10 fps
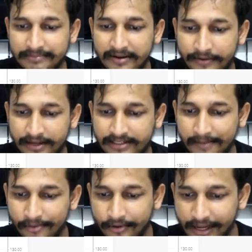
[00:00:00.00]
been fixed
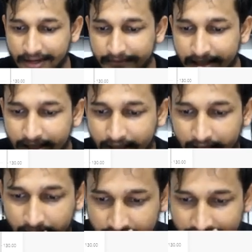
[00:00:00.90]
up. Okay,
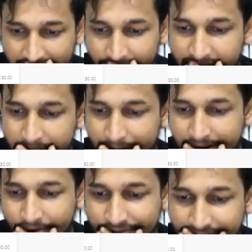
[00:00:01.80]
can we
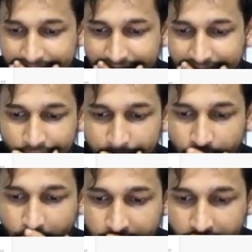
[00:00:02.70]
depend on circuit? I hope you
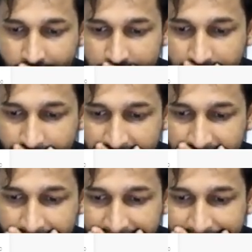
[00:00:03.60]
got your answer. When
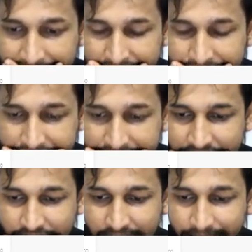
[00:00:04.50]
did we have live trading
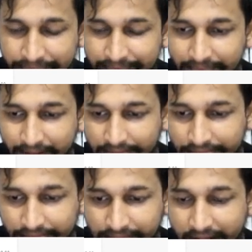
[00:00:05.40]
session?
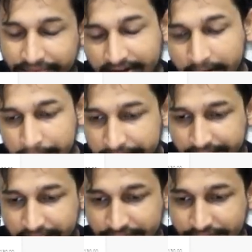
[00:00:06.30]
After completing
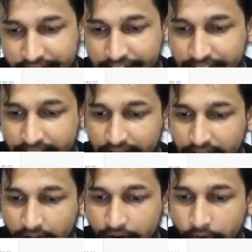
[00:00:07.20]
the strategy.
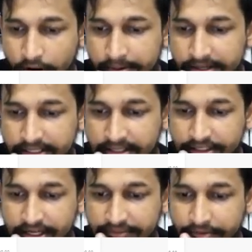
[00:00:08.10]
On what basis they
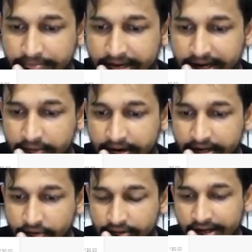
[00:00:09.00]
change from 10,
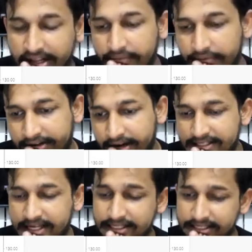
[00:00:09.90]
20 or 30? If it
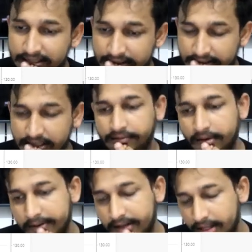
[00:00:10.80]
gets hits, then it will
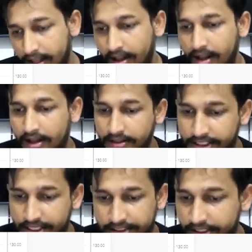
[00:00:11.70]
be
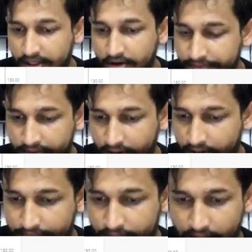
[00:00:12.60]
changing it off, or
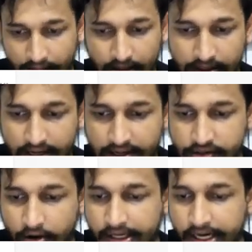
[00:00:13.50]
if it is
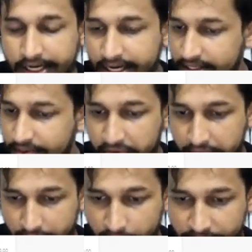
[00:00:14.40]
not getting hit, it
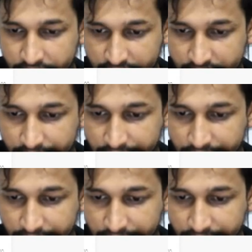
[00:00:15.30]
won't be changing.